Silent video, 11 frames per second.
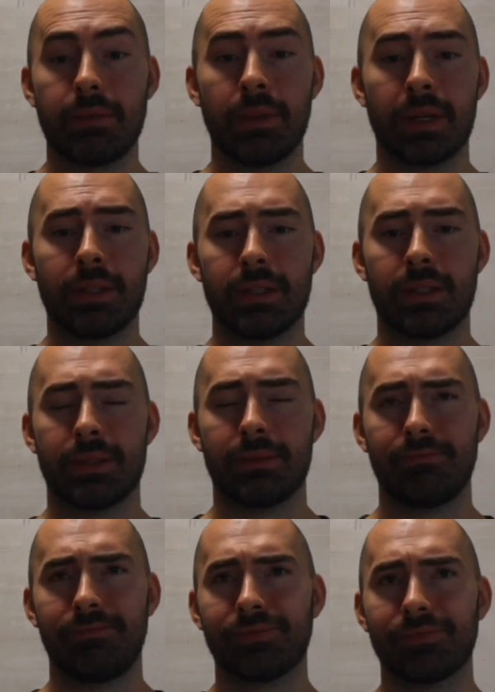because
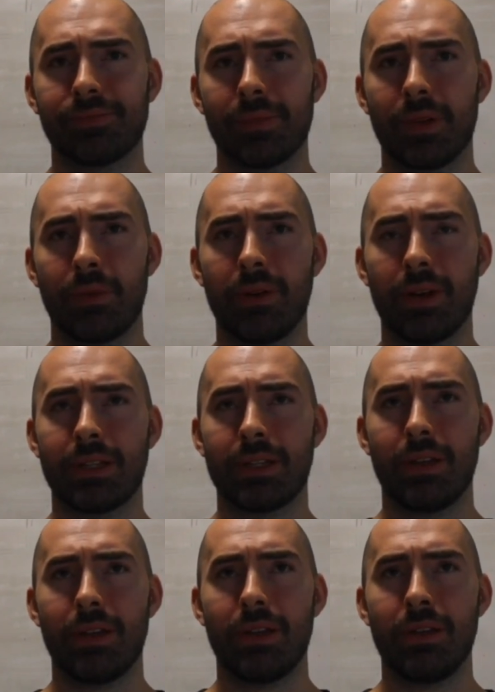we realize
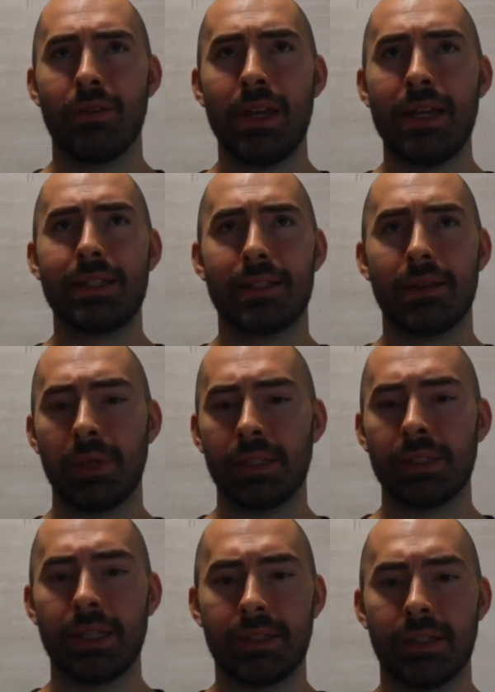you need
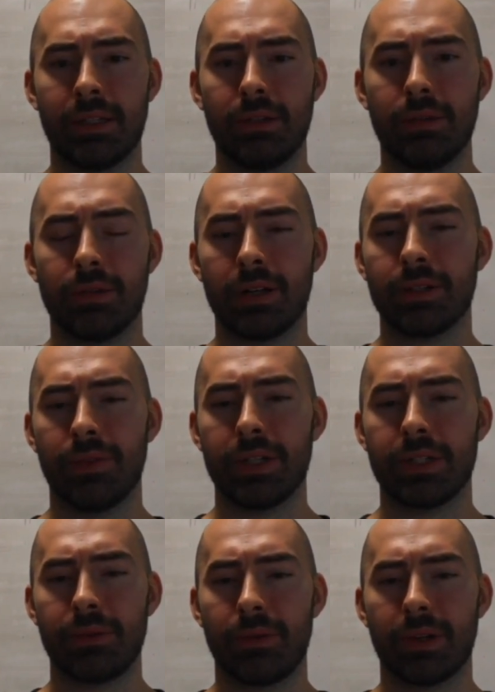stability to do
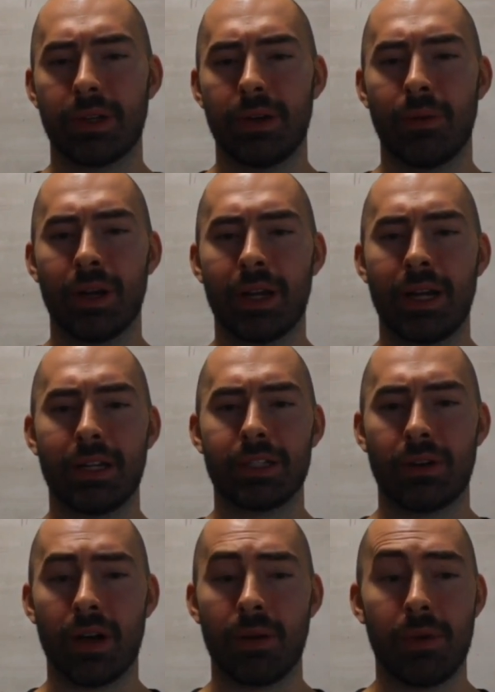conservation work. Working in a
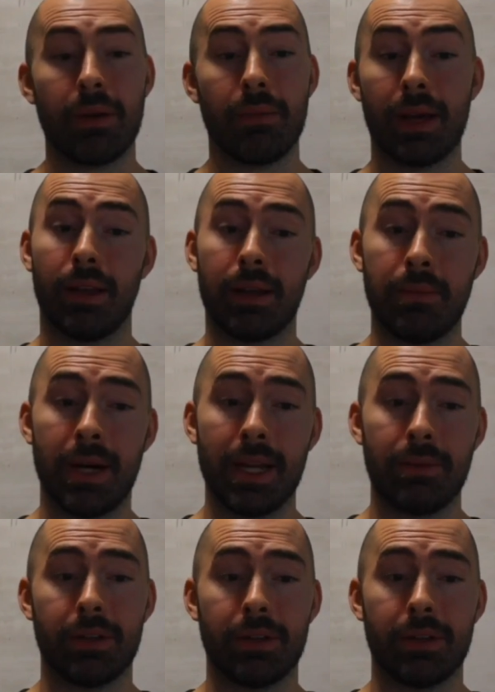startup, you can make a lot of money, but you can